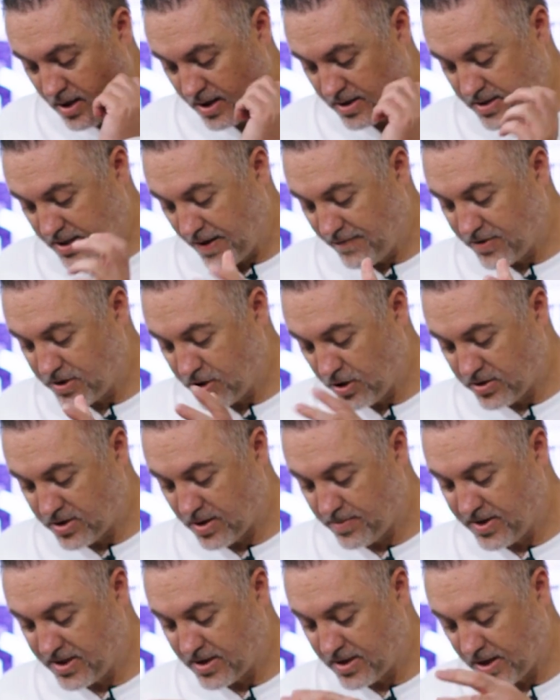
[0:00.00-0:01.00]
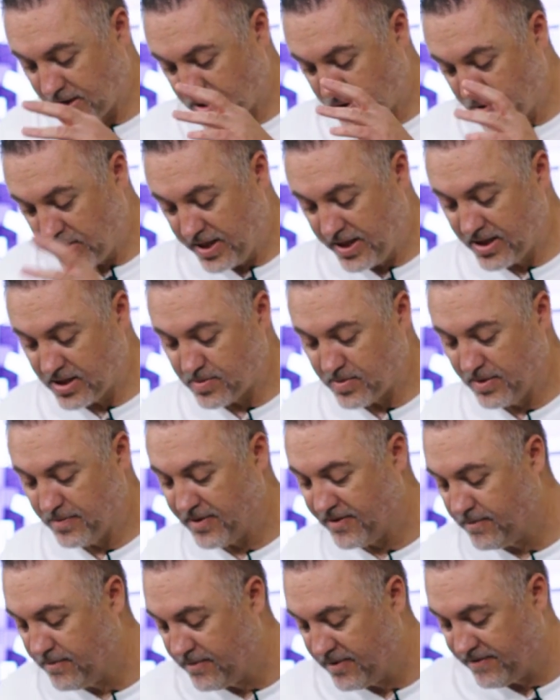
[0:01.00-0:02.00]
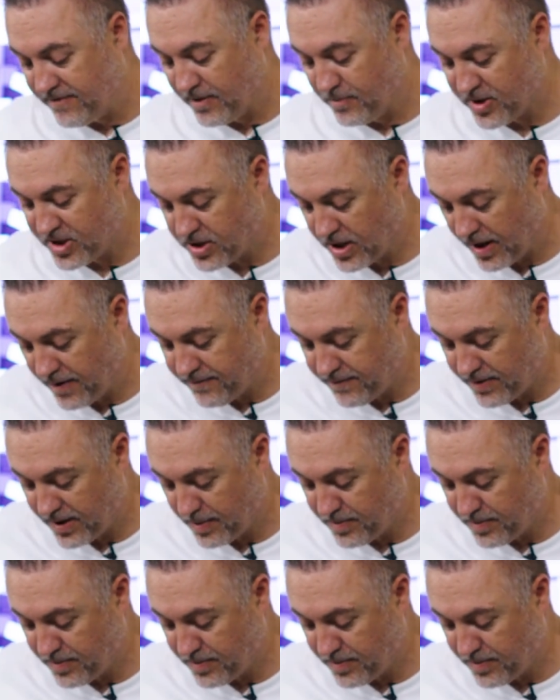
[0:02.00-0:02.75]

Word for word: As David shows up, he says, Greetings, Mephibosheth.